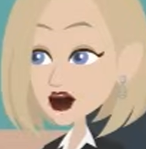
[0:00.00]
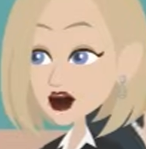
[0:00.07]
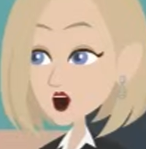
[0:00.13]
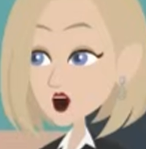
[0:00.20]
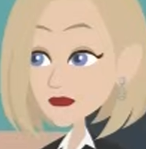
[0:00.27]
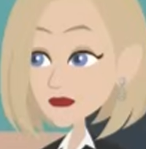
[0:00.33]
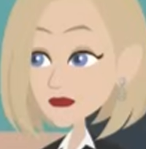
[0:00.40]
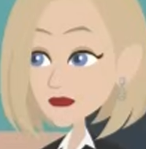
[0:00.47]

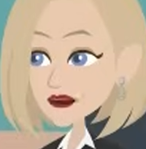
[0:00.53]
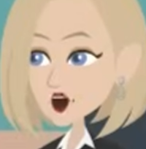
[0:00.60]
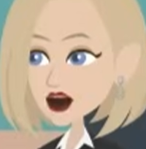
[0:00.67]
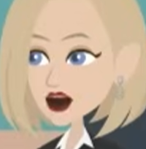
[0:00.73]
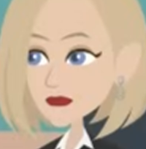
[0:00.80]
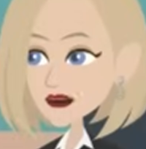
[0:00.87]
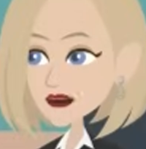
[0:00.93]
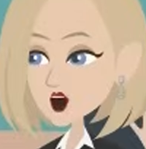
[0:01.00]
because there are
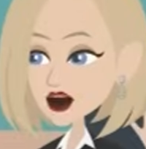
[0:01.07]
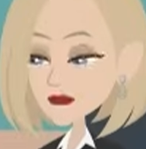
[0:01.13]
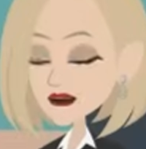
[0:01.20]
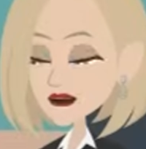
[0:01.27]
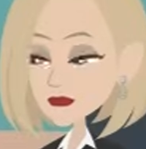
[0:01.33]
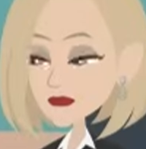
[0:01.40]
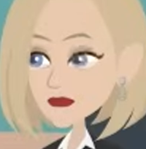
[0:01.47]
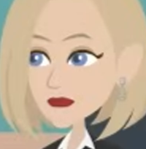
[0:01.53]
different
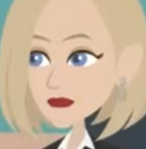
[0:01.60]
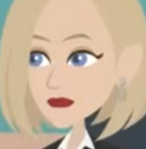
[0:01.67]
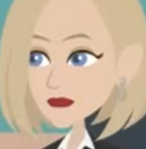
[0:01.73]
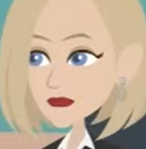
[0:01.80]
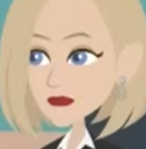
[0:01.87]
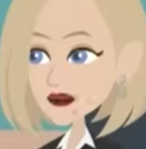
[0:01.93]
types,